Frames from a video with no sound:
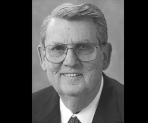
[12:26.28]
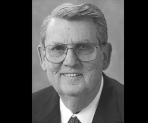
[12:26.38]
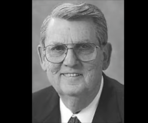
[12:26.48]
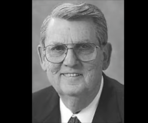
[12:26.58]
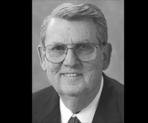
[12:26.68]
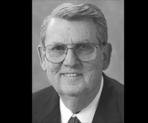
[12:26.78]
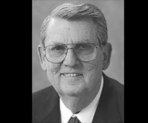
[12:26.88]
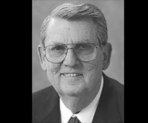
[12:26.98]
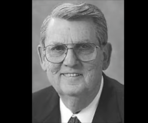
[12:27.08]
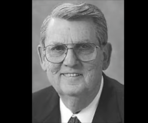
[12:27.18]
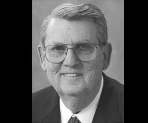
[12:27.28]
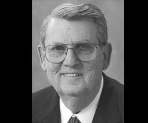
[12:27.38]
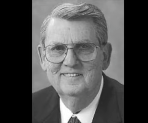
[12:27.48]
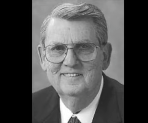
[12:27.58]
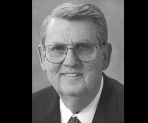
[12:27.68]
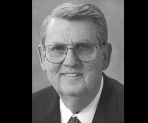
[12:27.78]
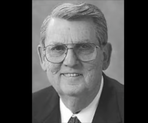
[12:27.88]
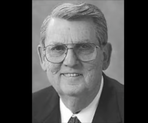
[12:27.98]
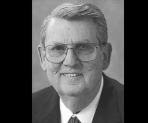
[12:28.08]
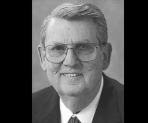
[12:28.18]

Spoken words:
(silence)